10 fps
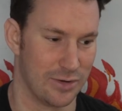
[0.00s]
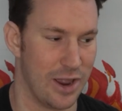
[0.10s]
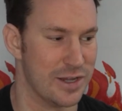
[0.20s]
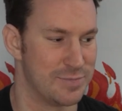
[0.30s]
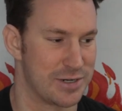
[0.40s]

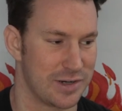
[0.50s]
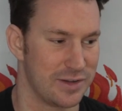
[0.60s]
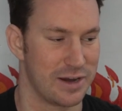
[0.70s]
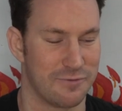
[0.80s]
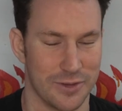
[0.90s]
especially
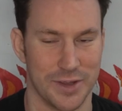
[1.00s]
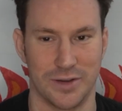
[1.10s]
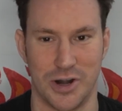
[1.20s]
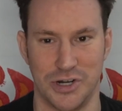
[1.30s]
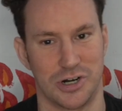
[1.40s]
like for the
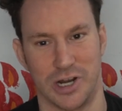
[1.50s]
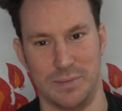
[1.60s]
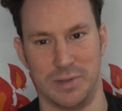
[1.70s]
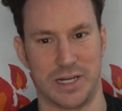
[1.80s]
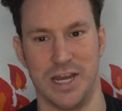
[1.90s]
larger
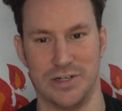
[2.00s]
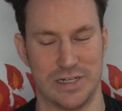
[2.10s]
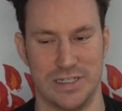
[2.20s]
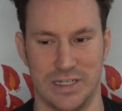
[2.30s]
implications